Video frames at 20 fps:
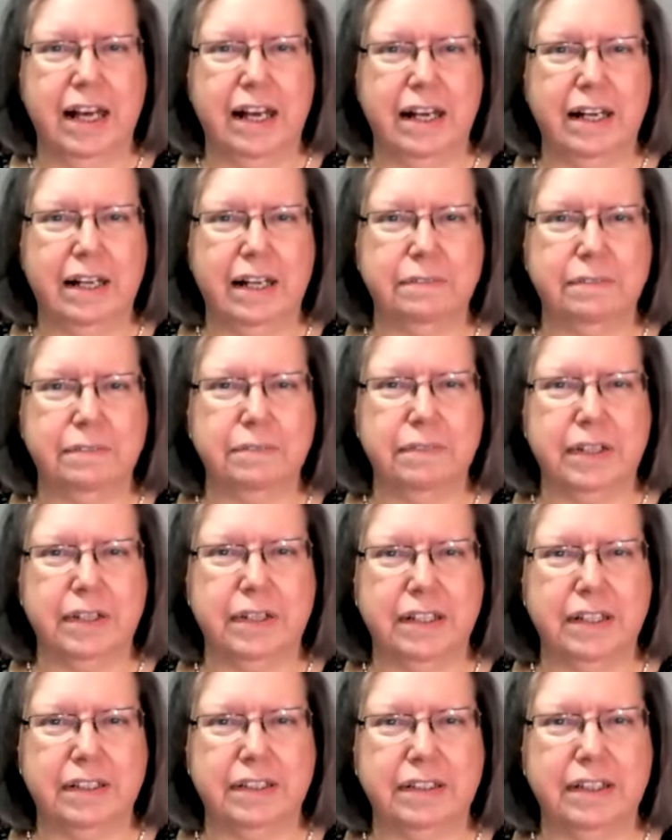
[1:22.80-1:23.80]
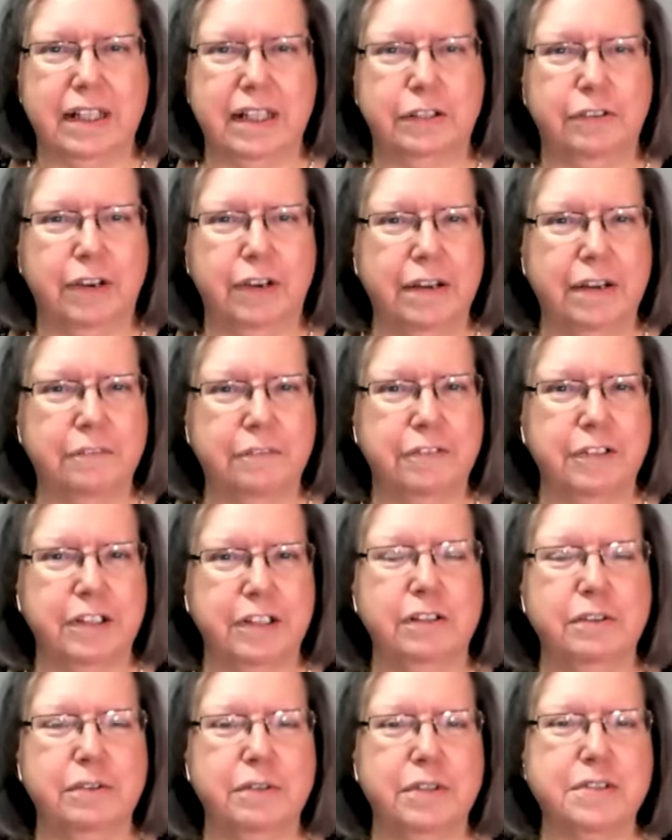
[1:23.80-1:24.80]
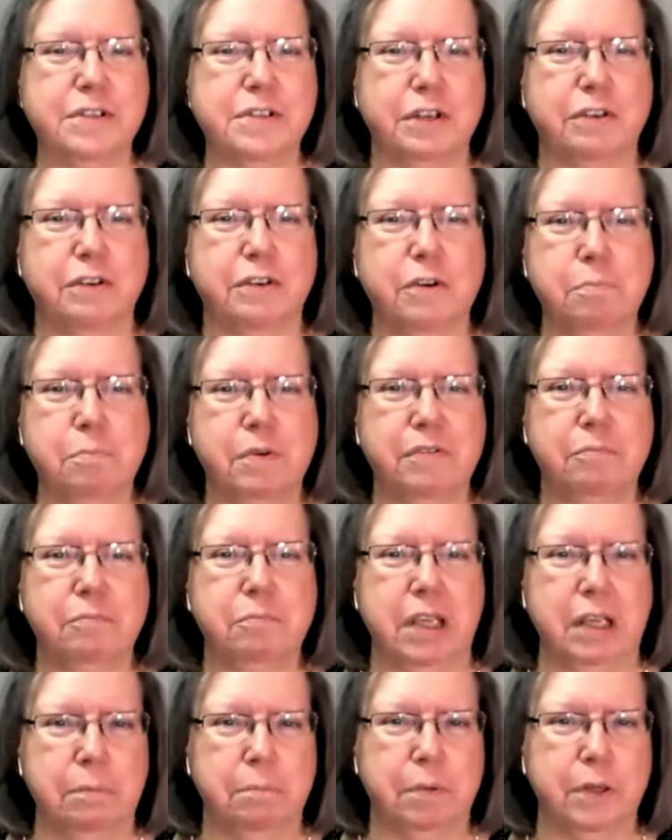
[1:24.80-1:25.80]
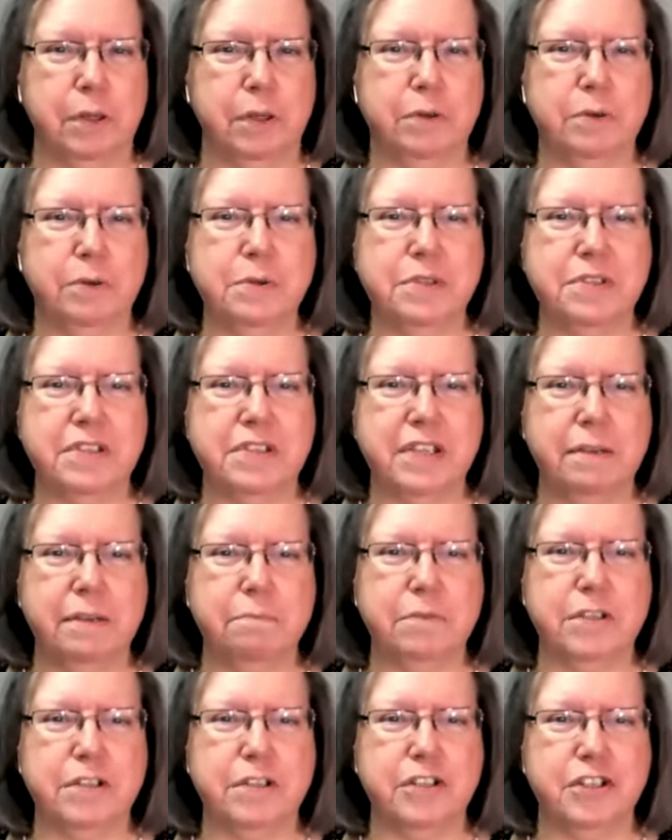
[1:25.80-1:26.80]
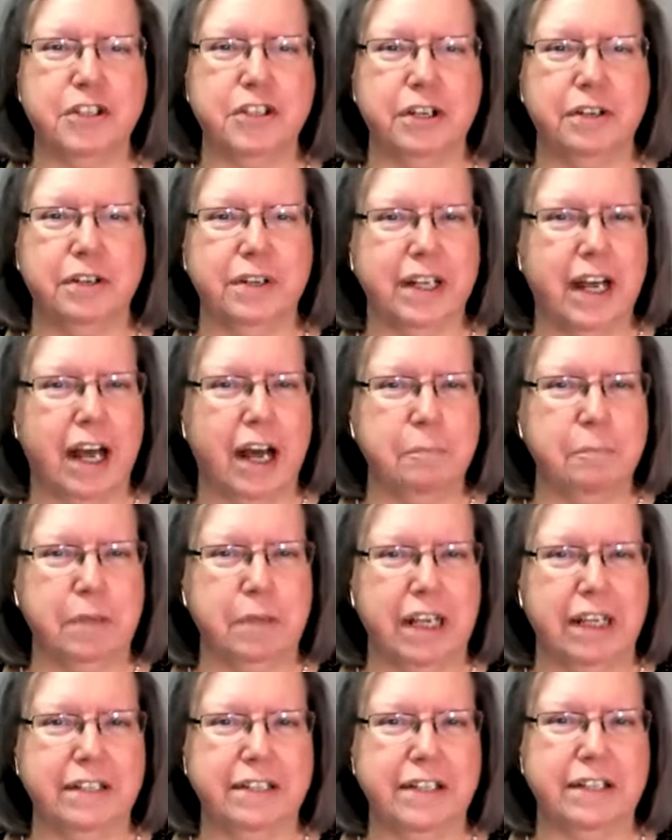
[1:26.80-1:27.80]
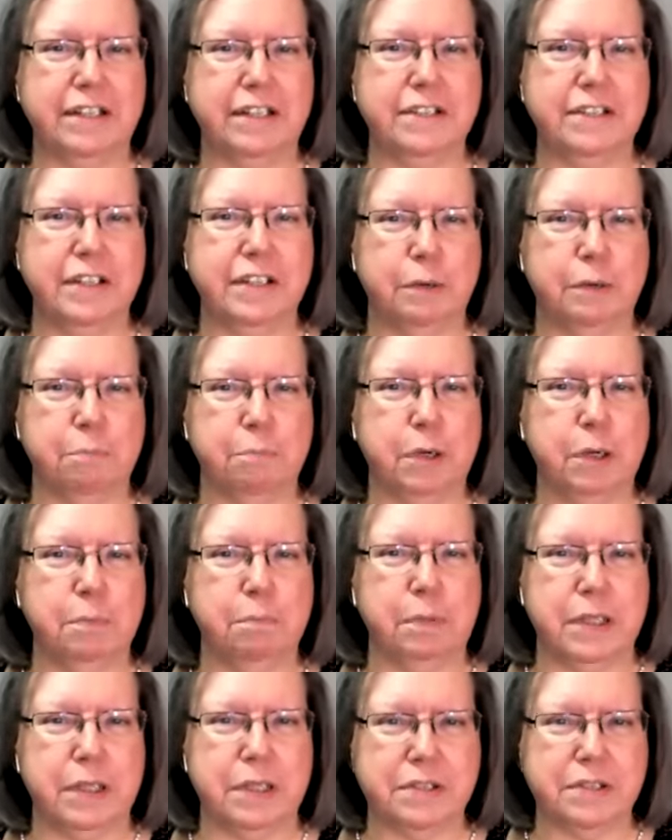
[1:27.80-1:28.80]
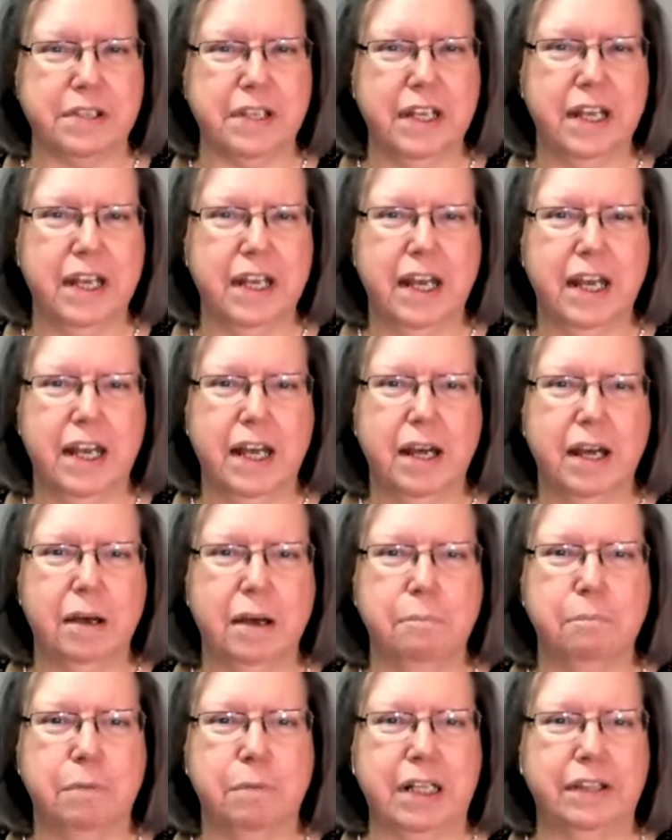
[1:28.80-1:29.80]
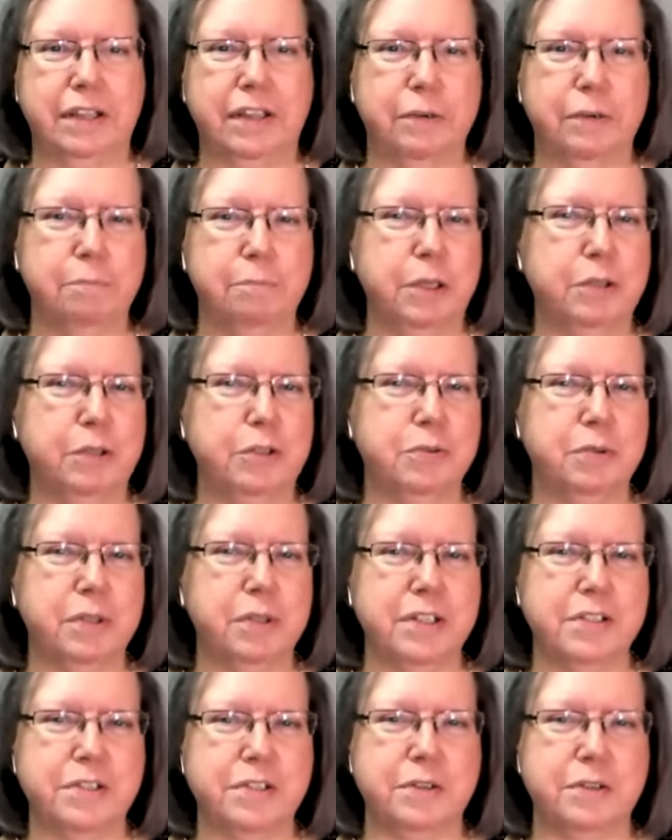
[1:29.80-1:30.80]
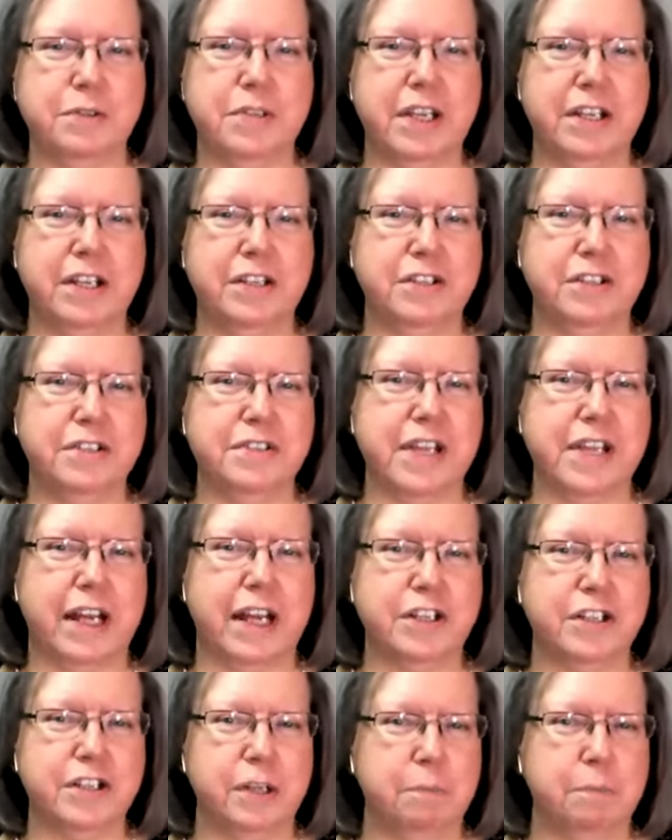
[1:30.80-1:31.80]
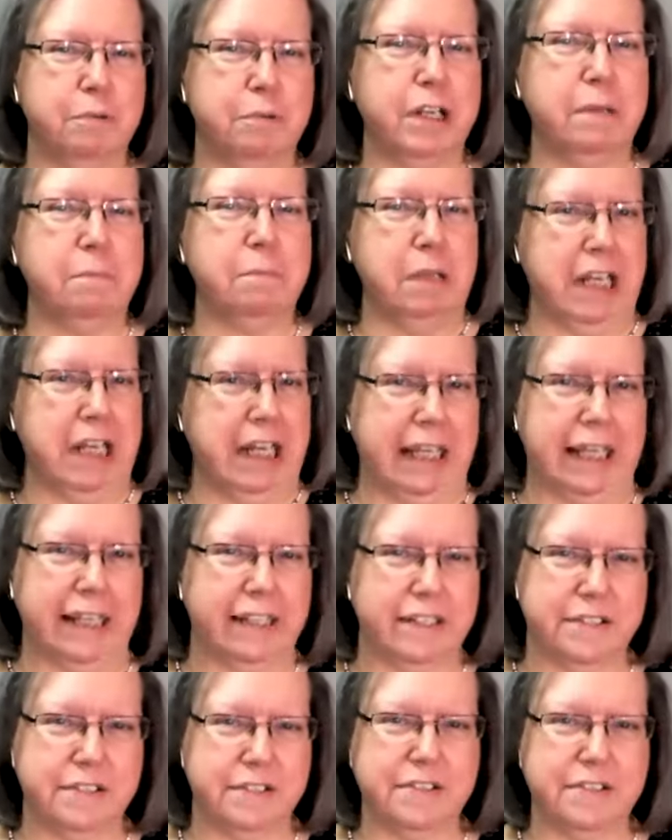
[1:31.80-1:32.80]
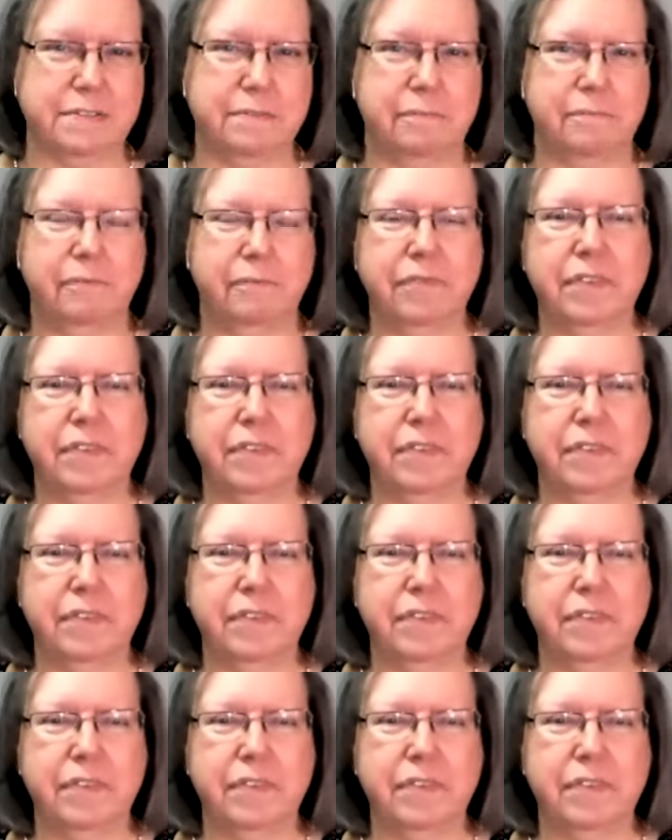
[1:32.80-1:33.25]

Uh, a granfalloon is a group of people who seem to share a common identity or purpose, but their mutual association is actually pretty meaningless.